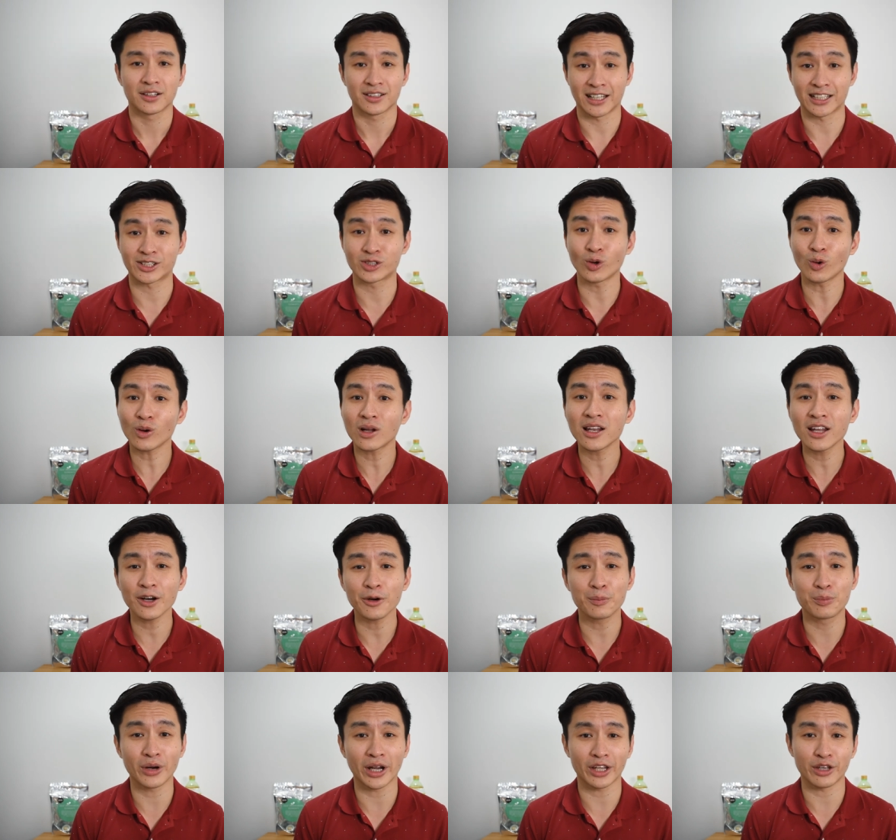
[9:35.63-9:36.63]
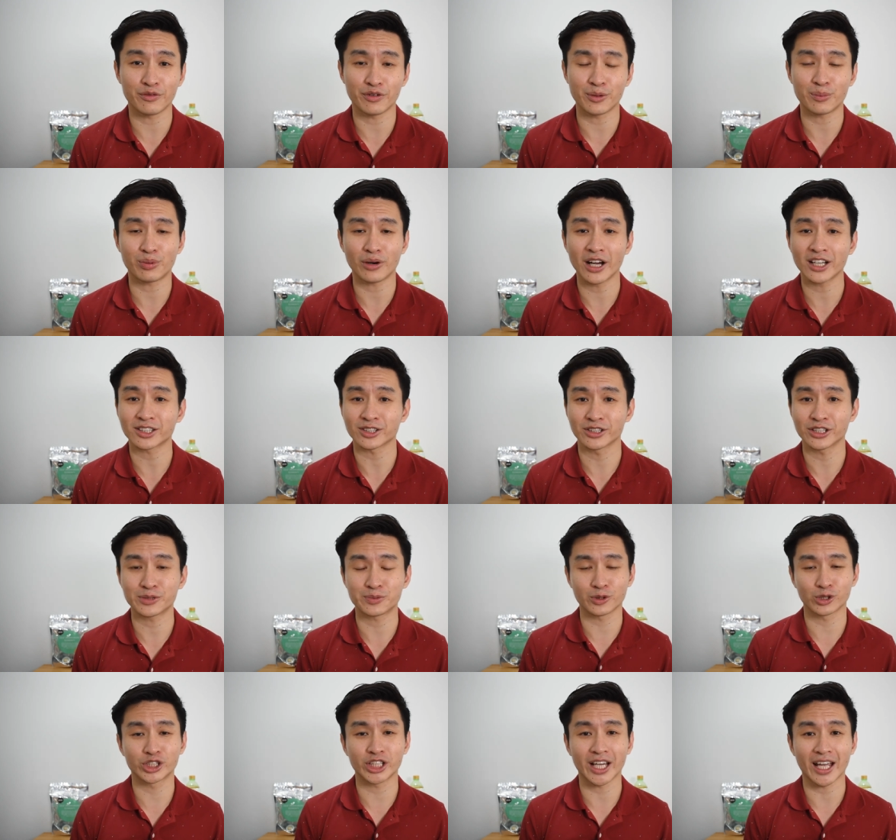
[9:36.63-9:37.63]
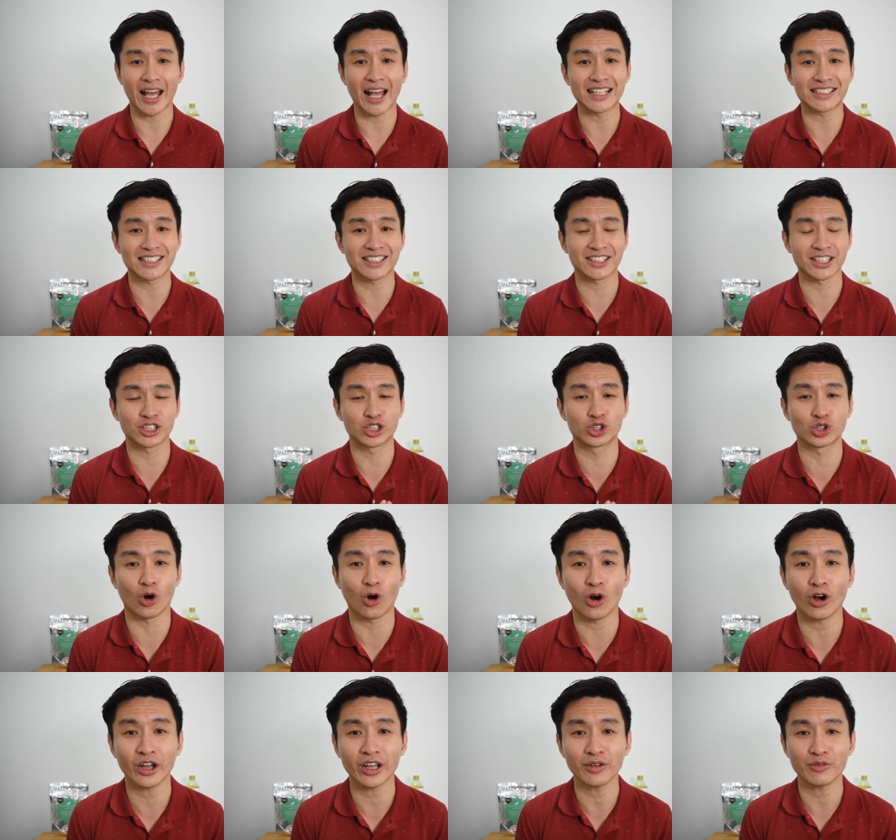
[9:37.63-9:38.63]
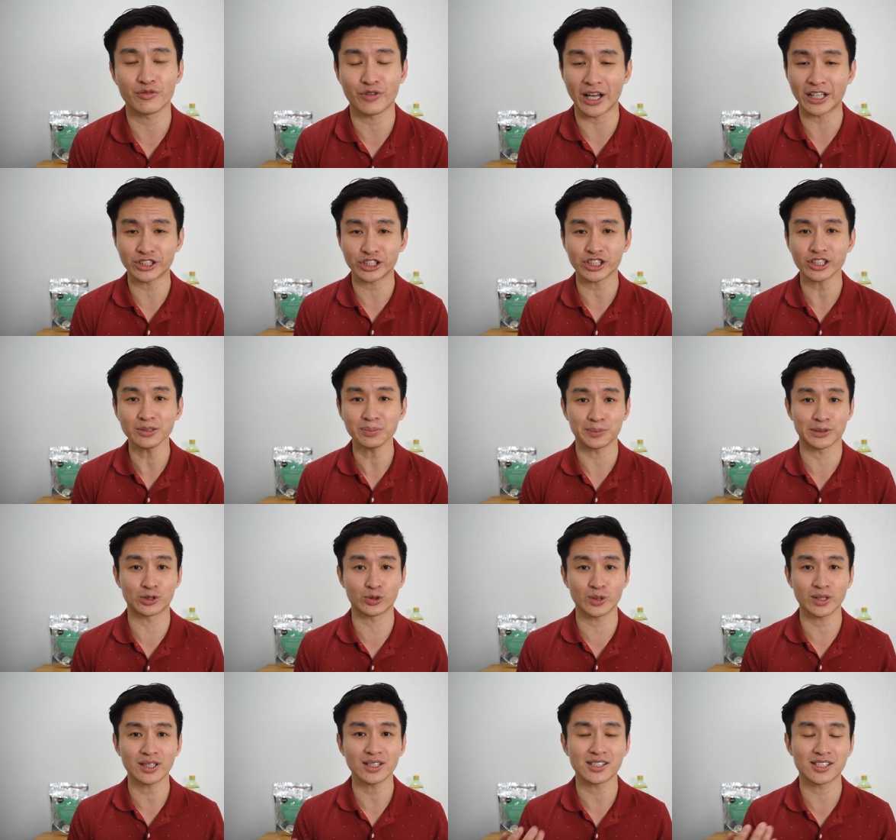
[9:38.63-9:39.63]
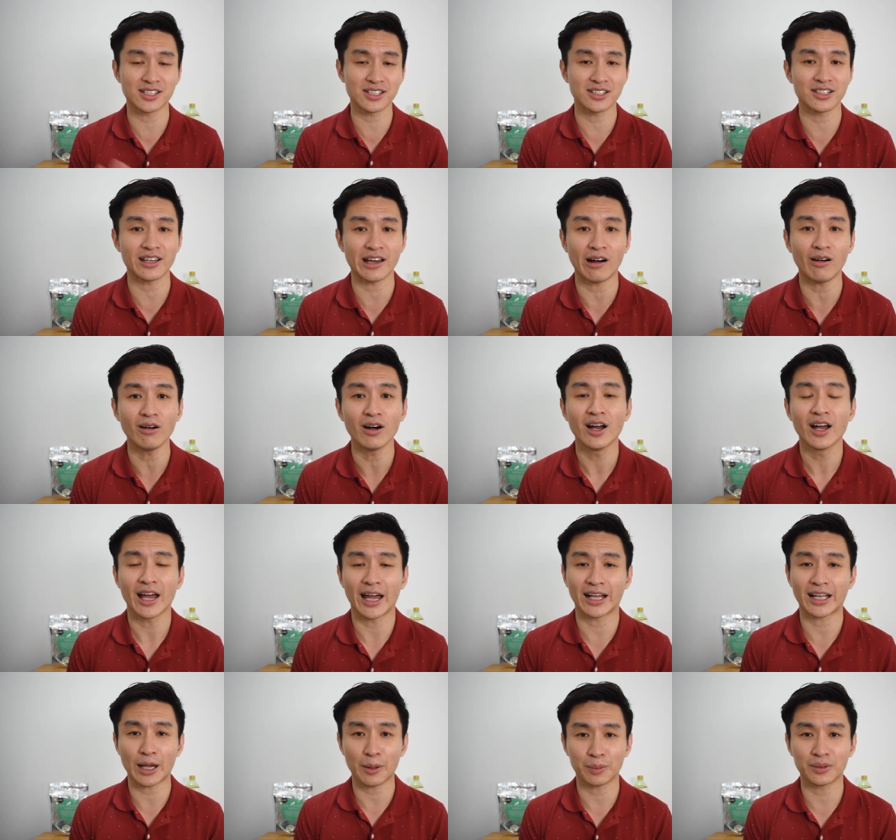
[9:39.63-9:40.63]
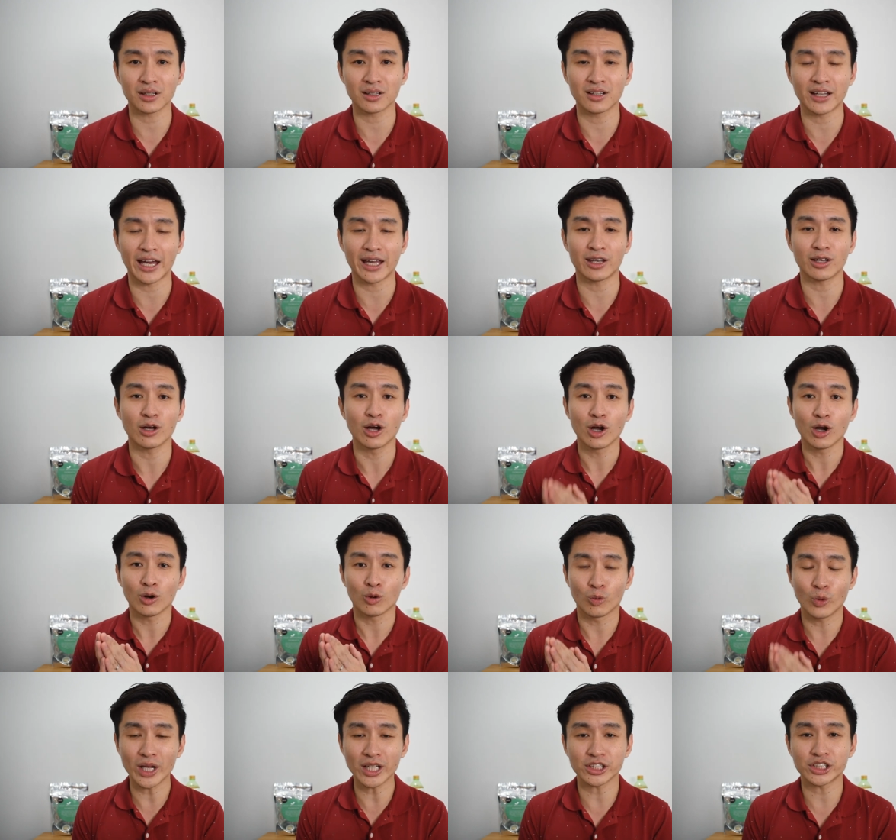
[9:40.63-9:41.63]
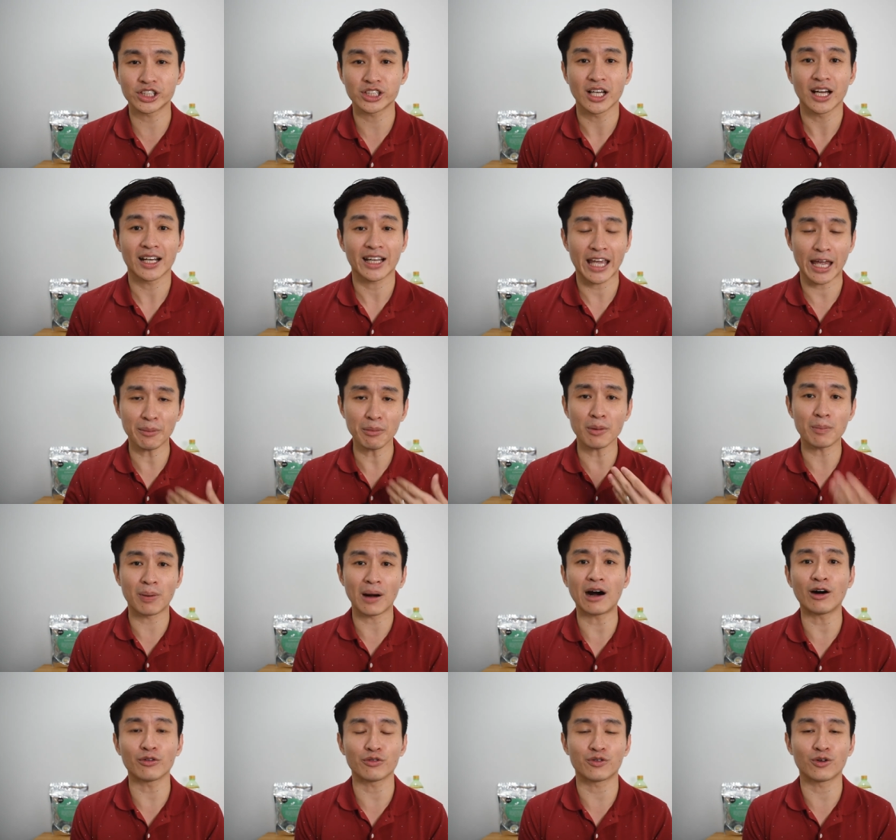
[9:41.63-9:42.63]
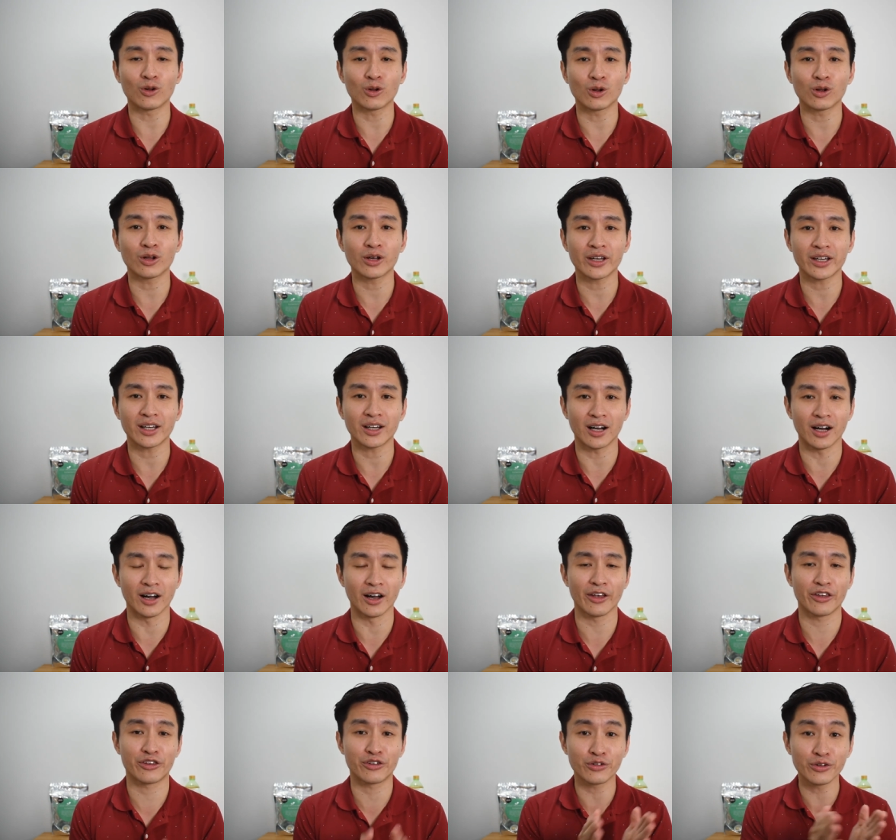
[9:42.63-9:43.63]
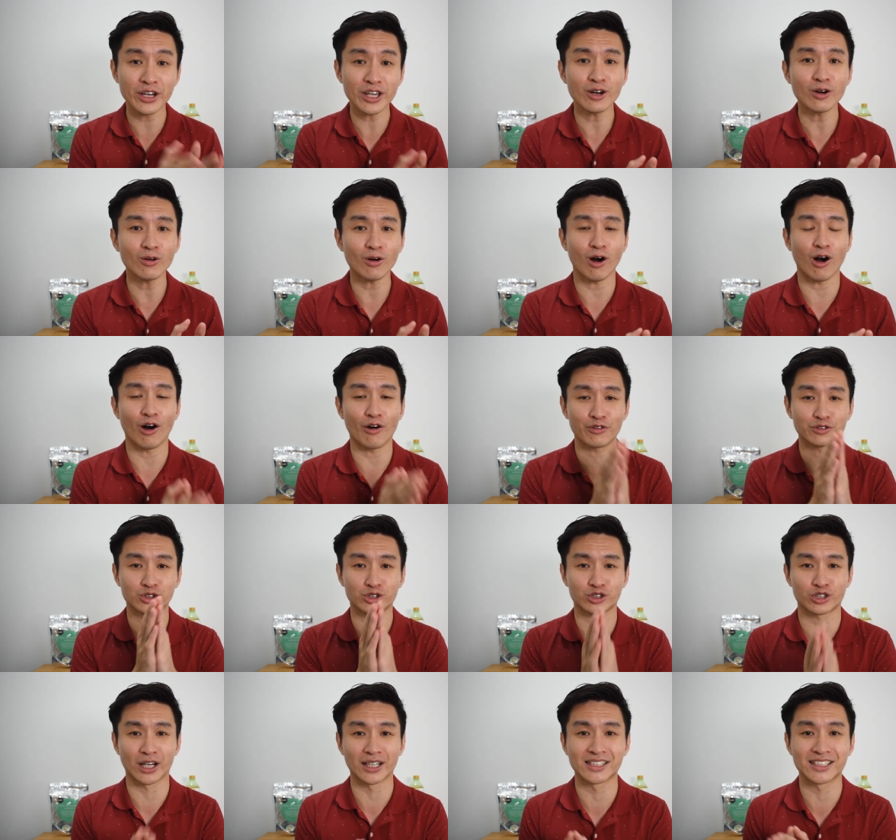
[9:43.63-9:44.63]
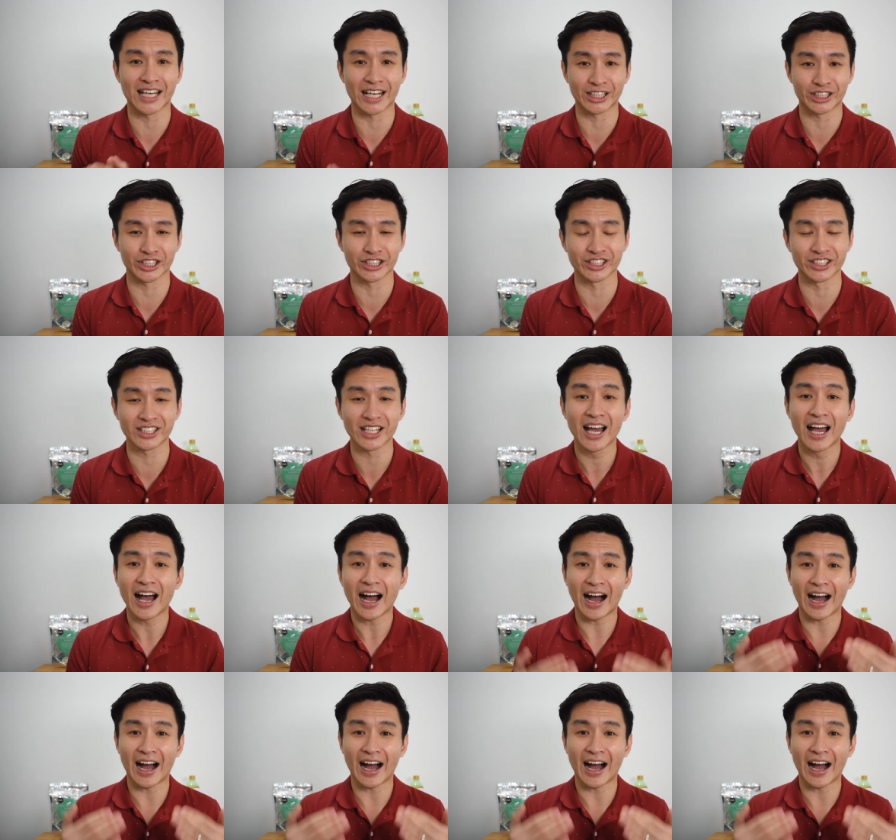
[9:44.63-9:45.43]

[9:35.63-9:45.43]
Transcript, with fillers: There's no clear break-even price on this project, as it's a joint venture between CDL and Capital Land, which came about following a trio of transactions.